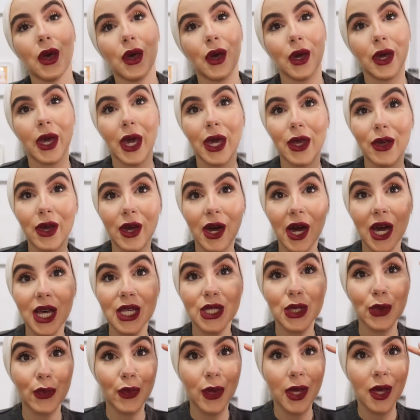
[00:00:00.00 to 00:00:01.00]
Okay, you
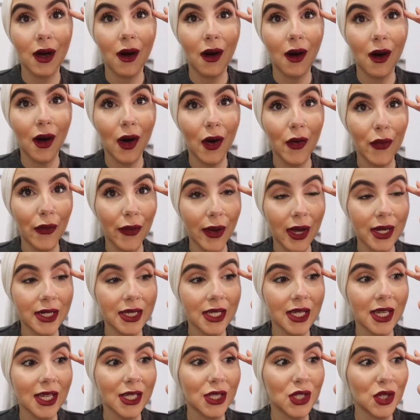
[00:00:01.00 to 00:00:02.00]
guys, we are
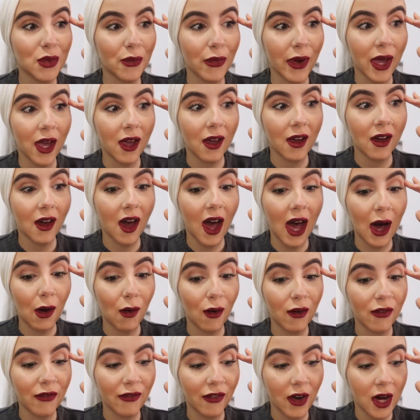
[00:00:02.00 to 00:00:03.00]
ready to break
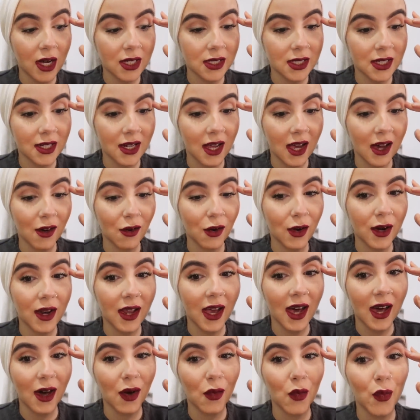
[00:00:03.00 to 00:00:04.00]
our fast now.
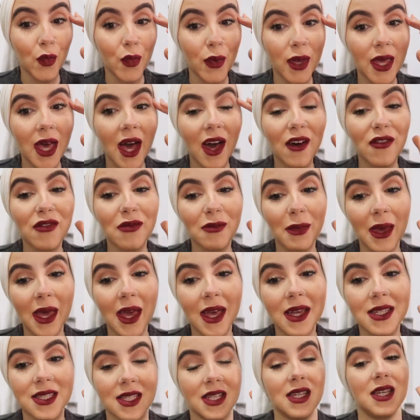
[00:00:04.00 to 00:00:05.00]
Now, we have
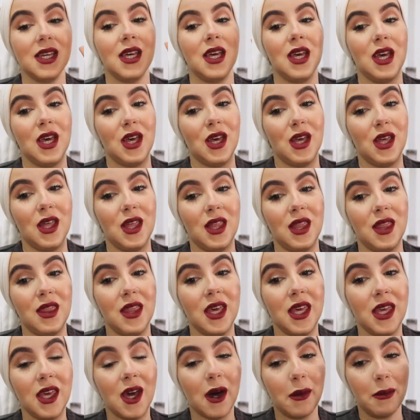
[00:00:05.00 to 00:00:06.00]
made
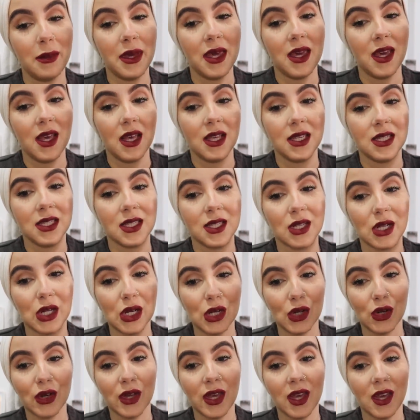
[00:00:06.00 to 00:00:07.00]
the yummiest
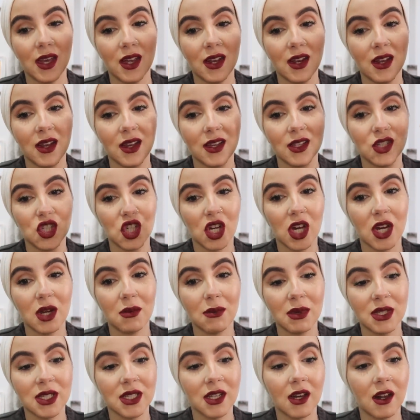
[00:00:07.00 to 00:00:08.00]
looking
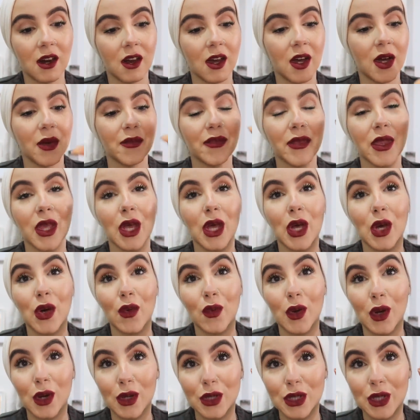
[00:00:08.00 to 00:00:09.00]
chana masala.
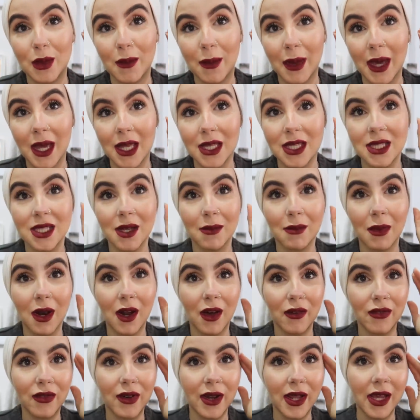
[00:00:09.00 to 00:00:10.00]
We also made some
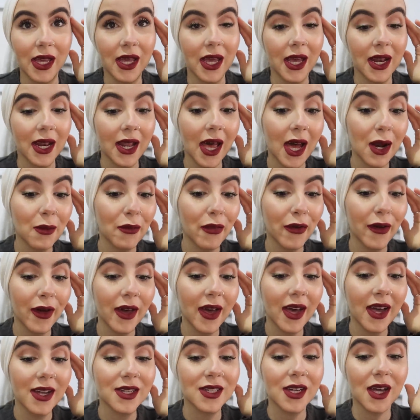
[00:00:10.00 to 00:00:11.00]
lovely naan
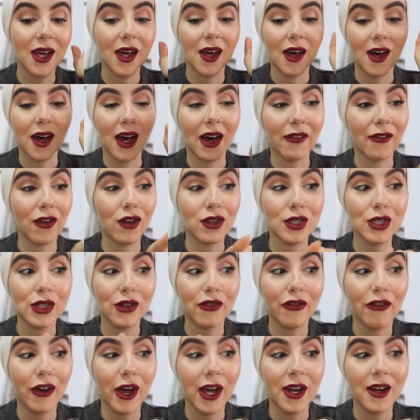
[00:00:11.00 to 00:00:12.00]
bread. I've
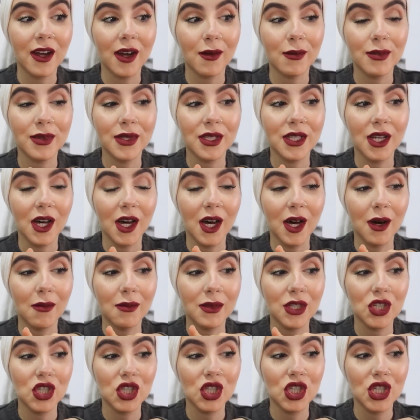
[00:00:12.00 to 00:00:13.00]
also fried up
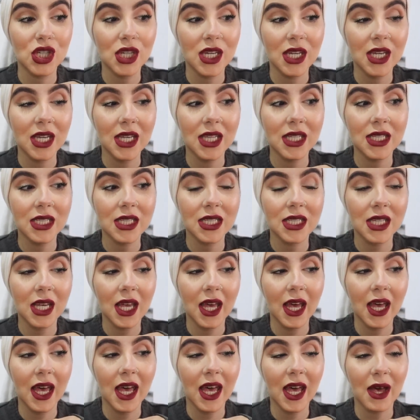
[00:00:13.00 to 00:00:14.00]
some cheese,
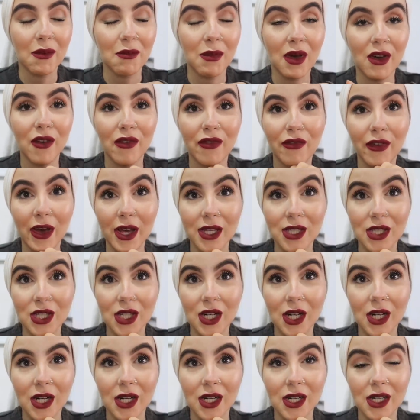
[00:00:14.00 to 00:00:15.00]
um,
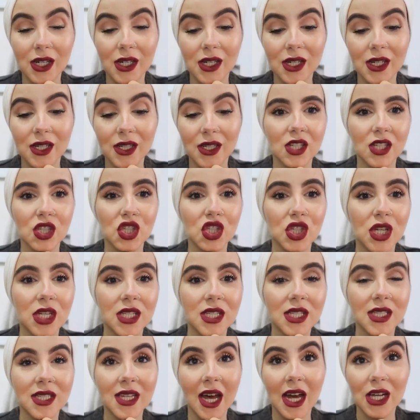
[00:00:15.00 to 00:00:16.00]
feta,
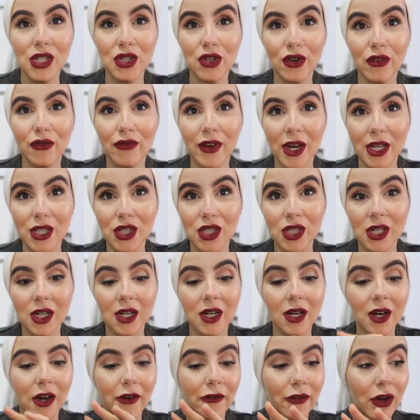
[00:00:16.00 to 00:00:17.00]
cheese and za'atar
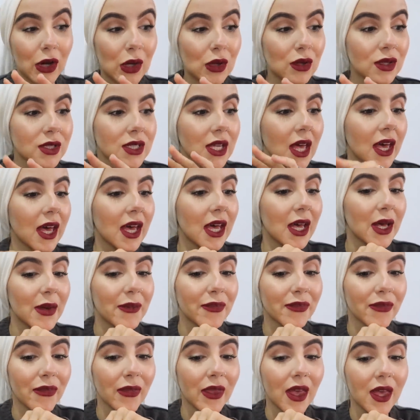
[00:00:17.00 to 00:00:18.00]
feta rolls,
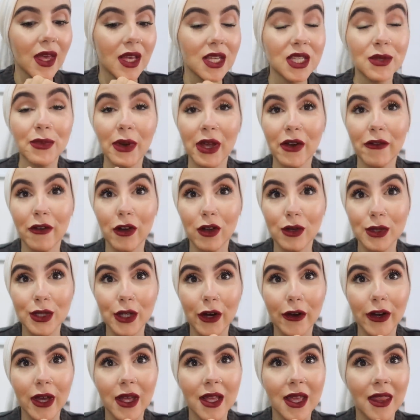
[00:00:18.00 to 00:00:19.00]
um, spring rolls,
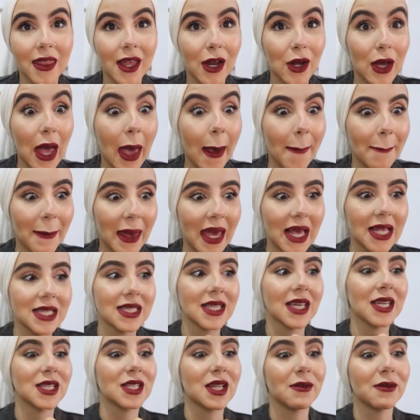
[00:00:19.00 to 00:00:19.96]
sorry, and they look amazing.